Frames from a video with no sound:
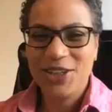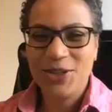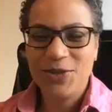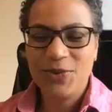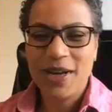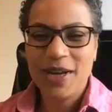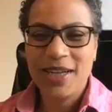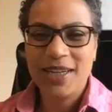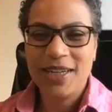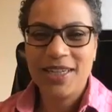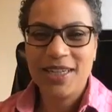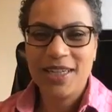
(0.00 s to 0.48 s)

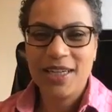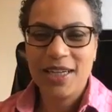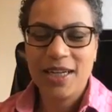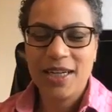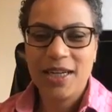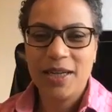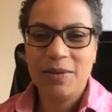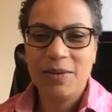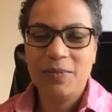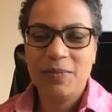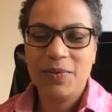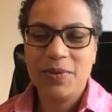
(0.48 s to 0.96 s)
ended
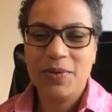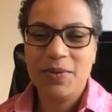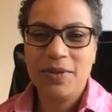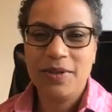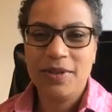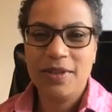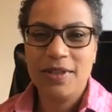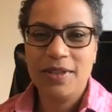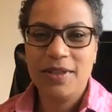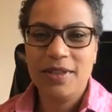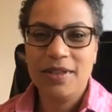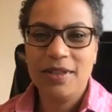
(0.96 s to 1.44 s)
up
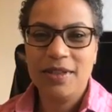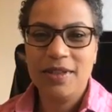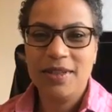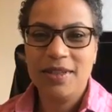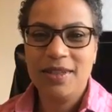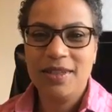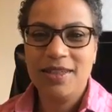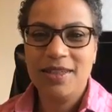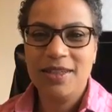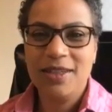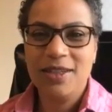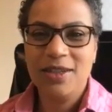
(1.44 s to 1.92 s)

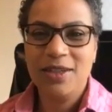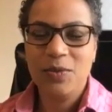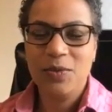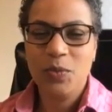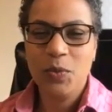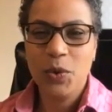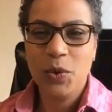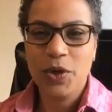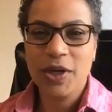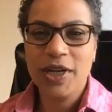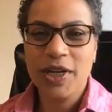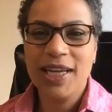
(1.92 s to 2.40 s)

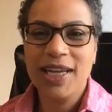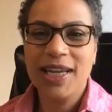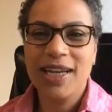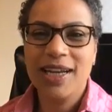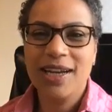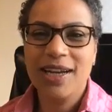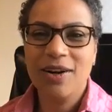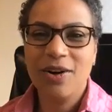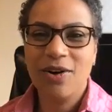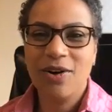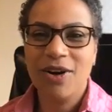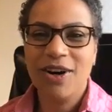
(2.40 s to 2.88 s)
working
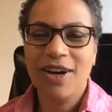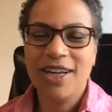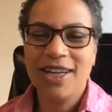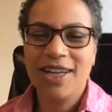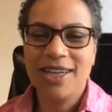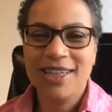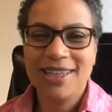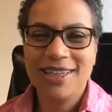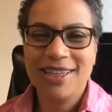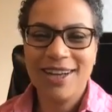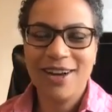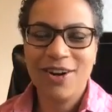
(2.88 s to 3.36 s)

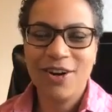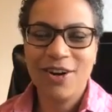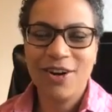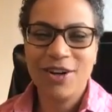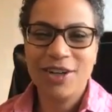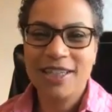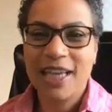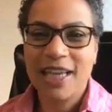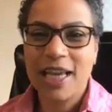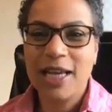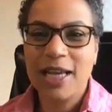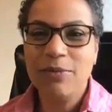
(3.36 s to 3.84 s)

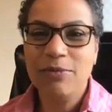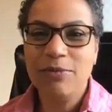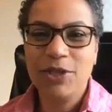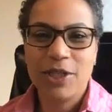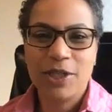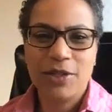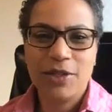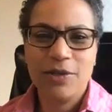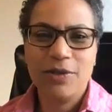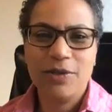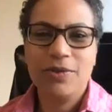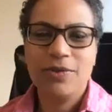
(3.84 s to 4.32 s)
on game
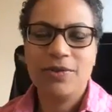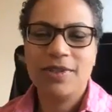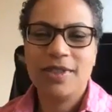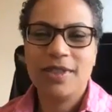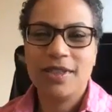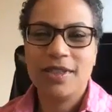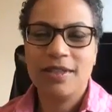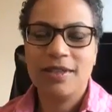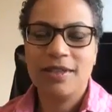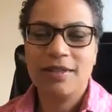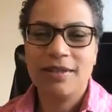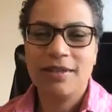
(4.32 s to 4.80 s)

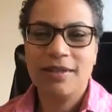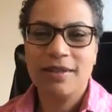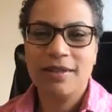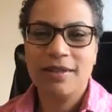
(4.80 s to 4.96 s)
shows. And